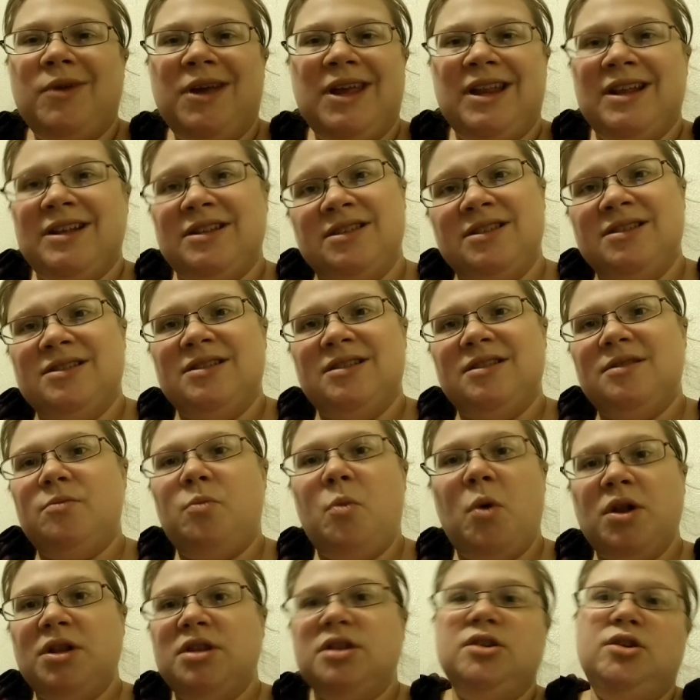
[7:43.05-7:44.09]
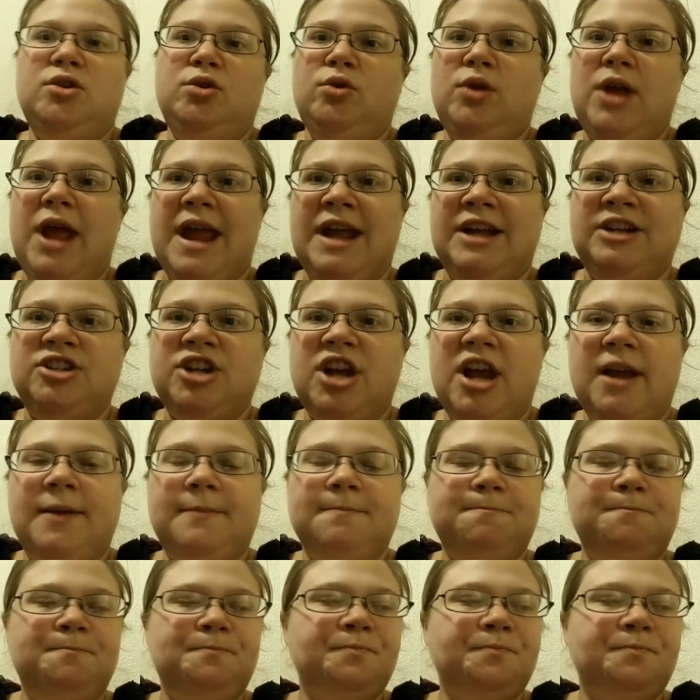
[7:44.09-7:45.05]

he doesn't want to do AJ.